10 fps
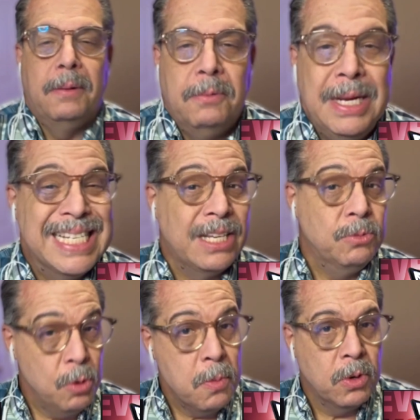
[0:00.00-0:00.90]
recent
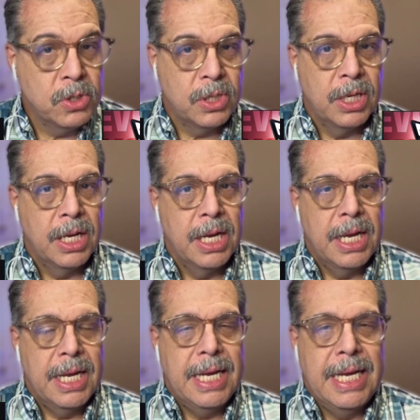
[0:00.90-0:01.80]
rumors
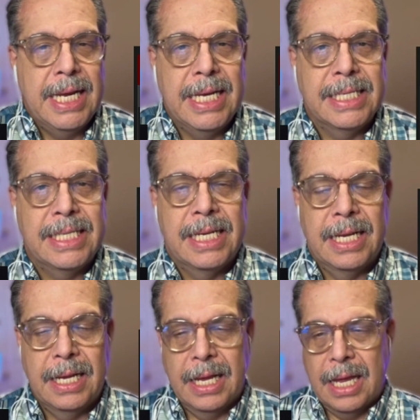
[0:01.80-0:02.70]
is
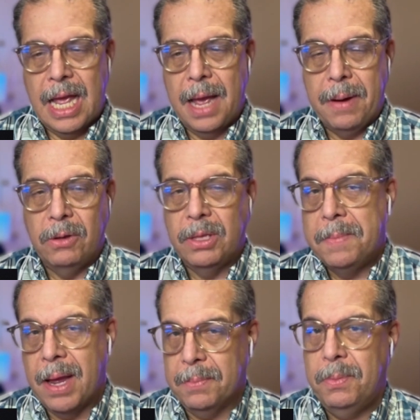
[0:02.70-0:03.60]
about the
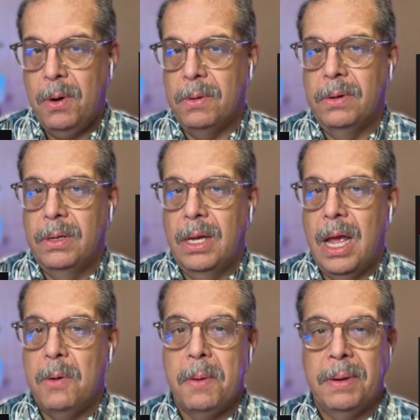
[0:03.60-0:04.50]
Mac Pro.
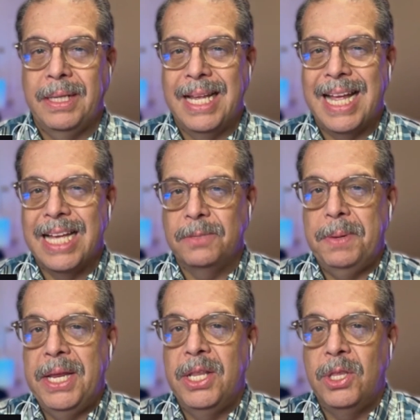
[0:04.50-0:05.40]
However, there has
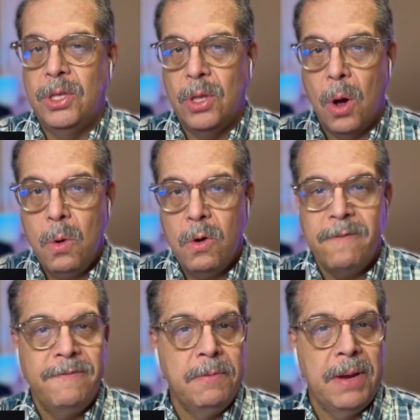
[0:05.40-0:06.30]
been no
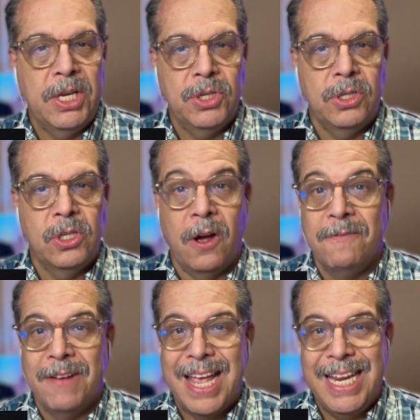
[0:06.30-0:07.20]
confirmations of
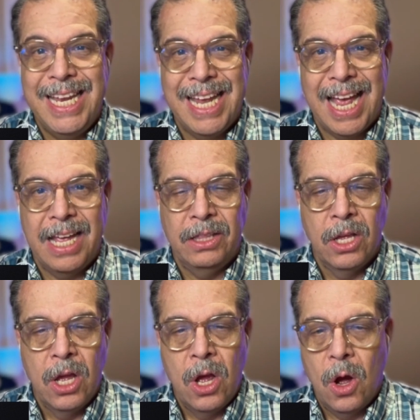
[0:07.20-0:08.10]
any kind
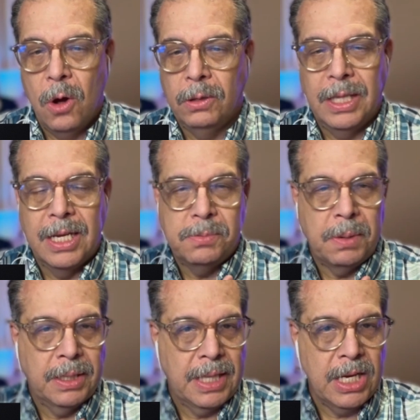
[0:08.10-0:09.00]
of
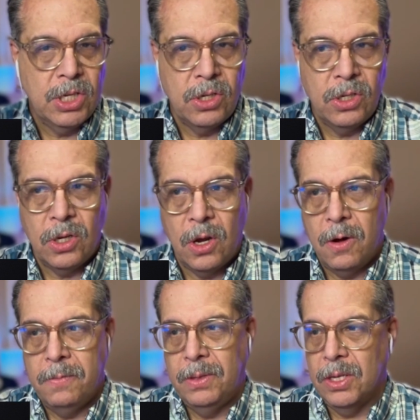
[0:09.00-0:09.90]
expectations
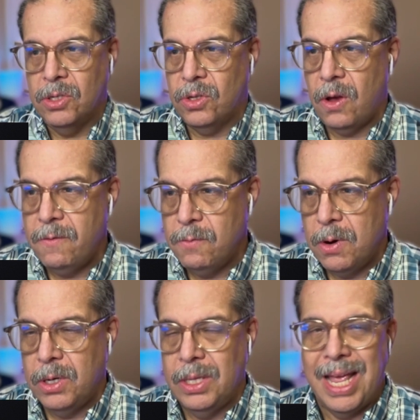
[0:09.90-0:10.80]
of the
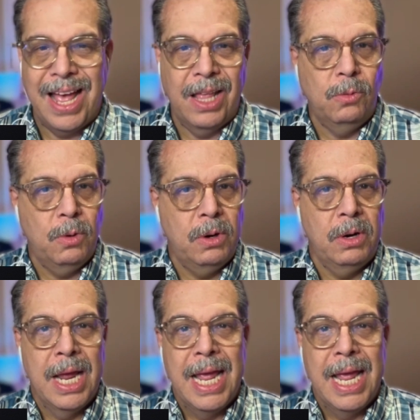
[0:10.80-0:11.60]
software, the hardware,